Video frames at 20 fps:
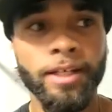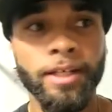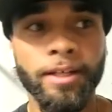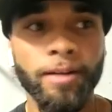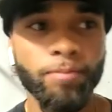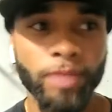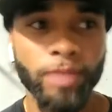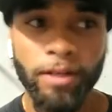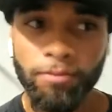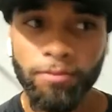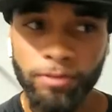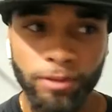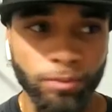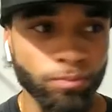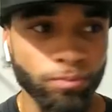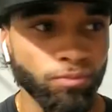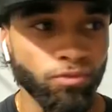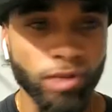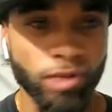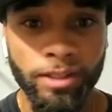and I'm definitely
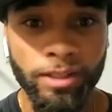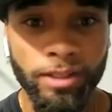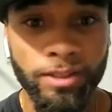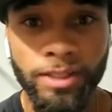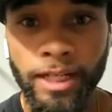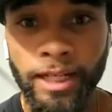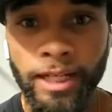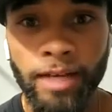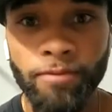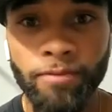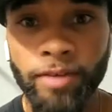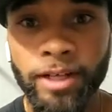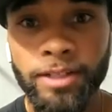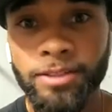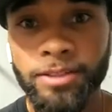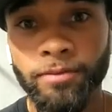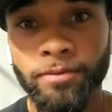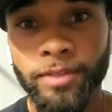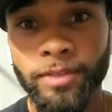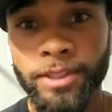ready to take advantage
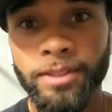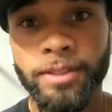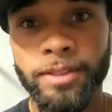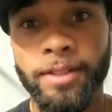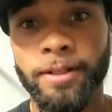of it.